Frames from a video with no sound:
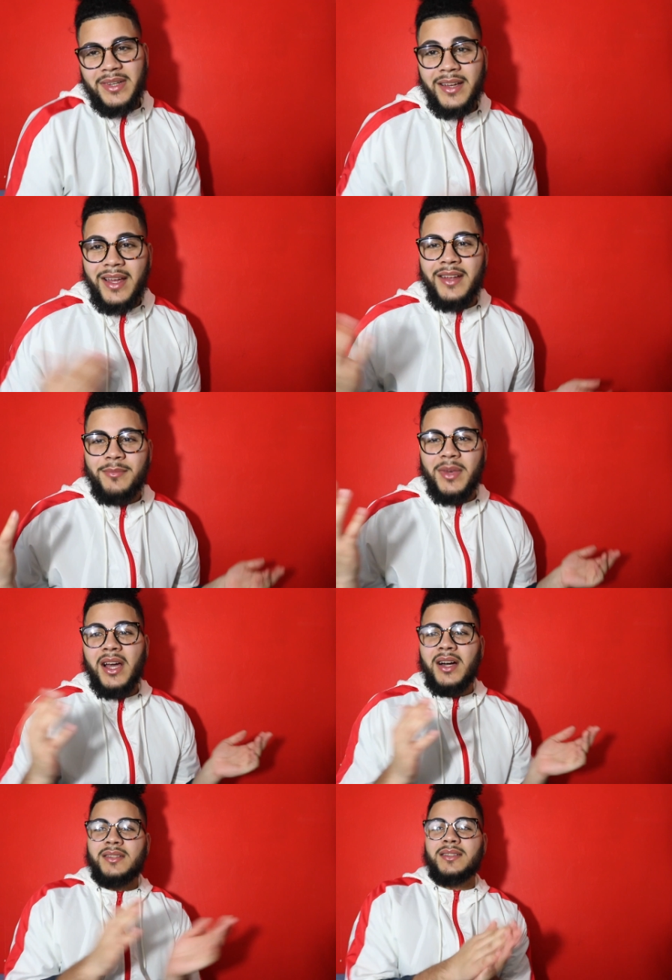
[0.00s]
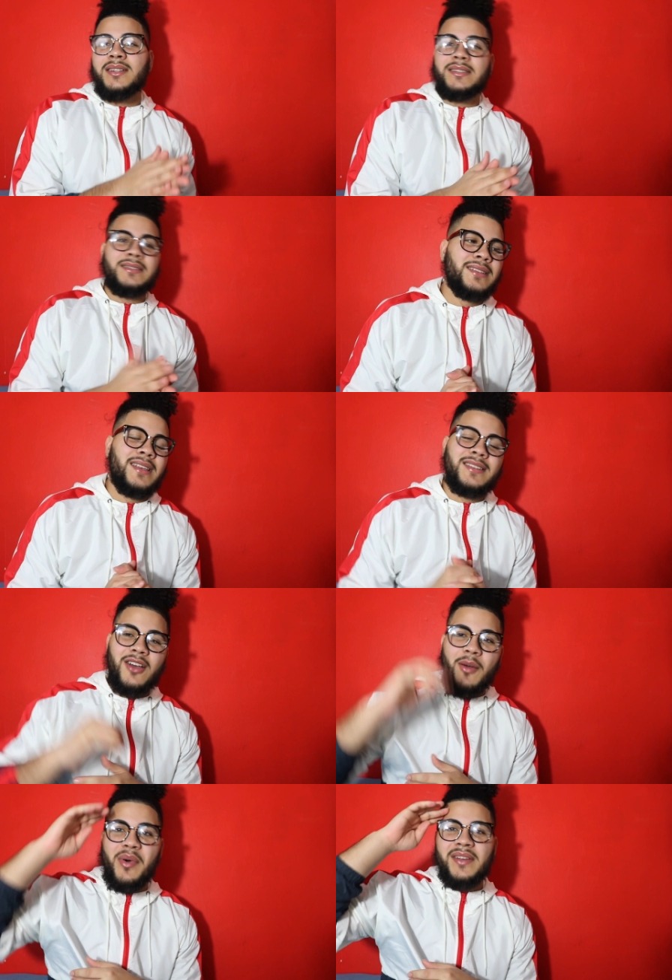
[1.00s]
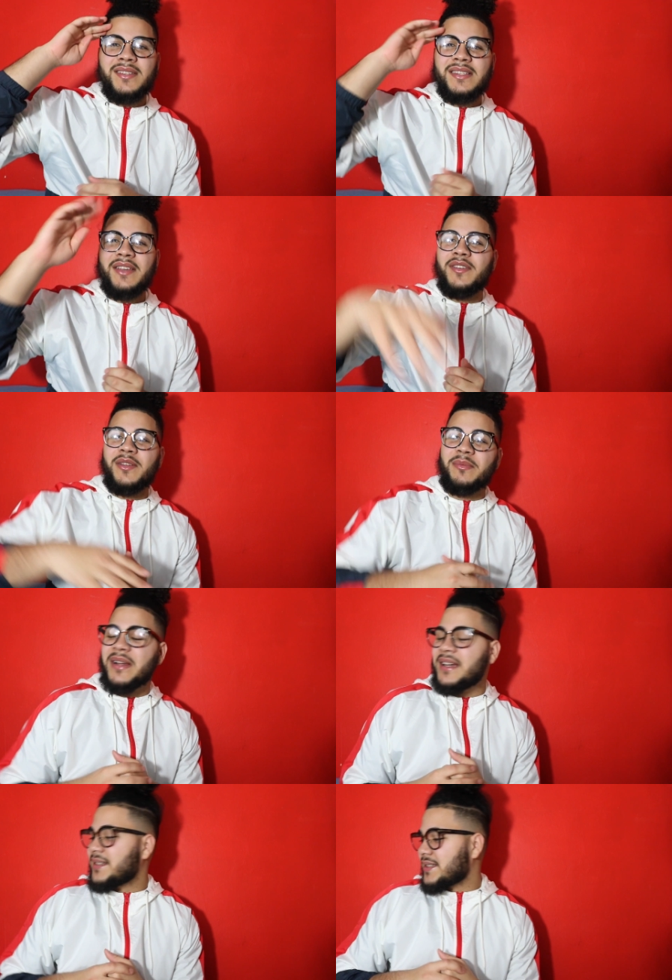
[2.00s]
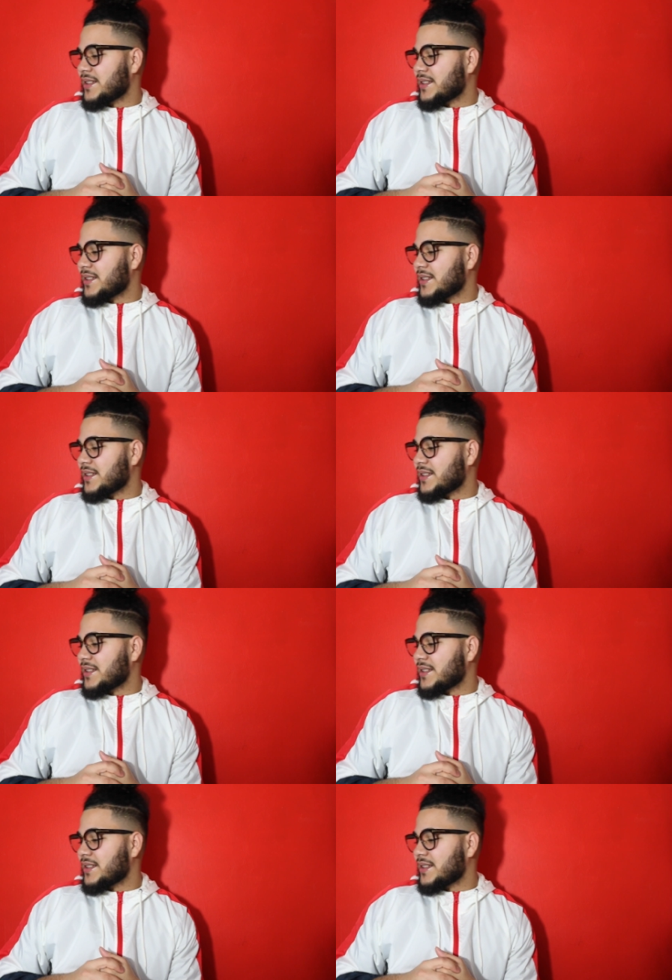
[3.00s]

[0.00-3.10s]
look at him now like, it's all positivity man